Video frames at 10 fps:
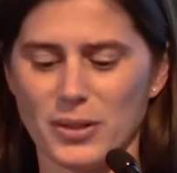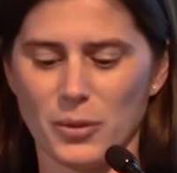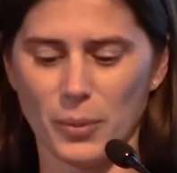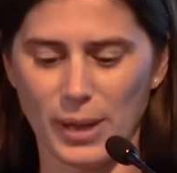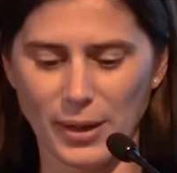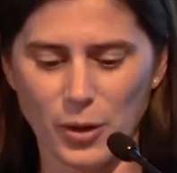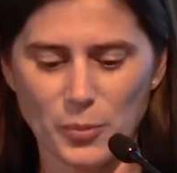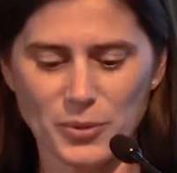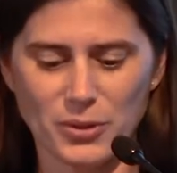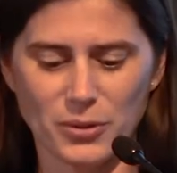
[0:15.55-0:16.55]
so what I
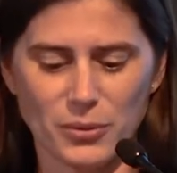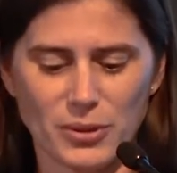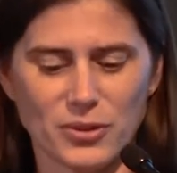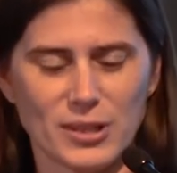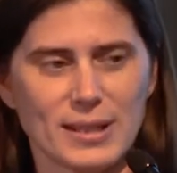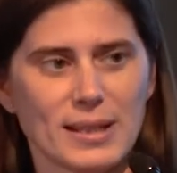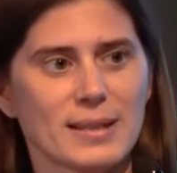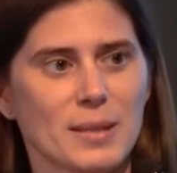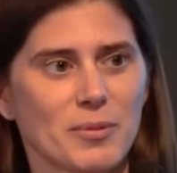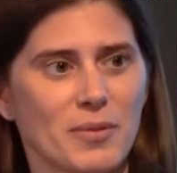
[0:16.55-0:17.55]
hope to do is just
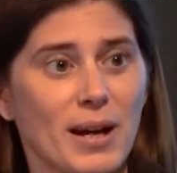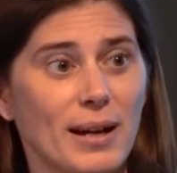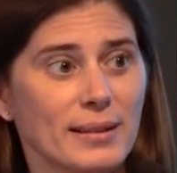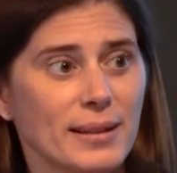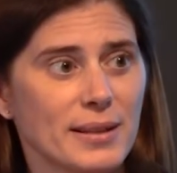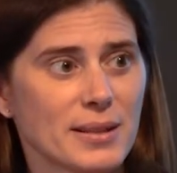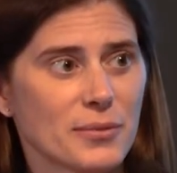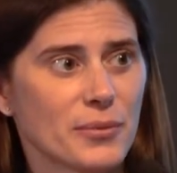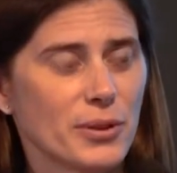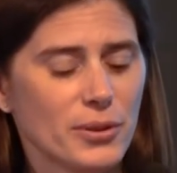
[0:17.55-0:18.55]
hit some of the highlights
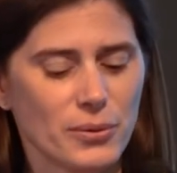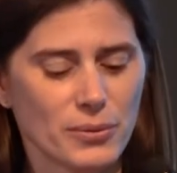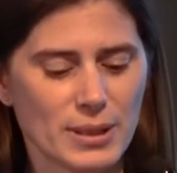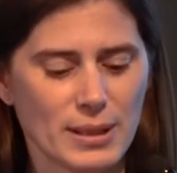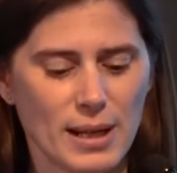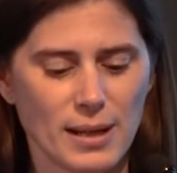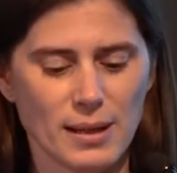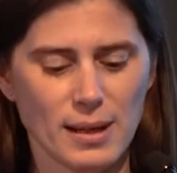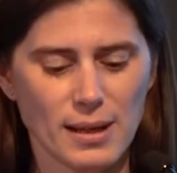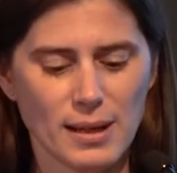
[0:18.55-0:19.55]
for you today.